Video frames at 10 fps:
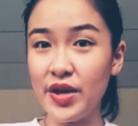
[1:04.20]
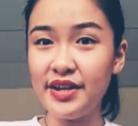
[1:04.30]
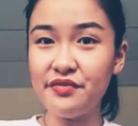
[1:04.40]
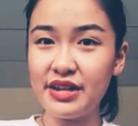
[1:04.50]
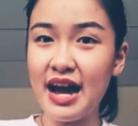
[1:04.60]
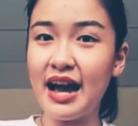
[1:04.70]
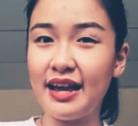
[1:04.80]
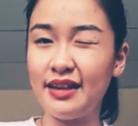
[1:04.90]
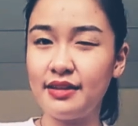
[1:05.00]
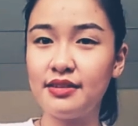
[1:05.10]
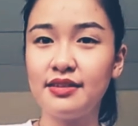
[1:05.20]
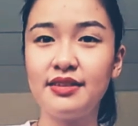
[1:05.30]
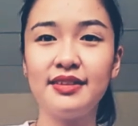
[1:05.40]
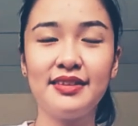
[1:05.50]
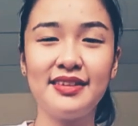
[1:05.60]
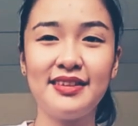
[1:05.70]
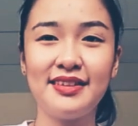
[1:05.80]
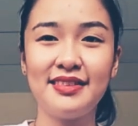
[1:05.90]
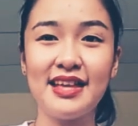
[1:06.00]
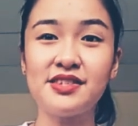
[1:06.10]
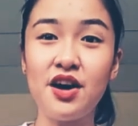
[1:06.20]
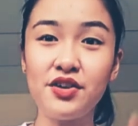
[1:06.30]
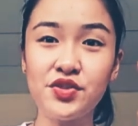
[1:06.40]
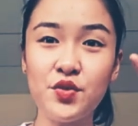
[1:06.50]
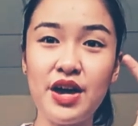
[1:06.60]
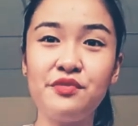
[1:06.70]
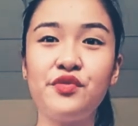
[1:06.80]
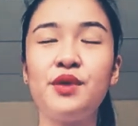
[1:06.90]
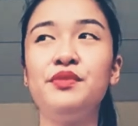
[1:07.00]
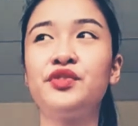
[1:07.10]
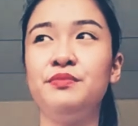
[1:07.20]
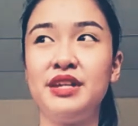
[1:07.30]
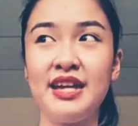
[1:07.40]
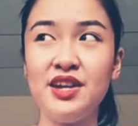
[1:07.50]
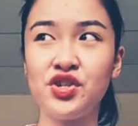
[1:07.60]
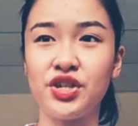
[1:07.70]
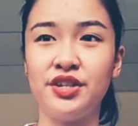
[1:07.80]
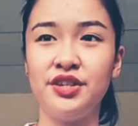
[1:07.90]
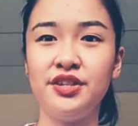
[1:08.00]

wink of an eye, that's also a form of communication.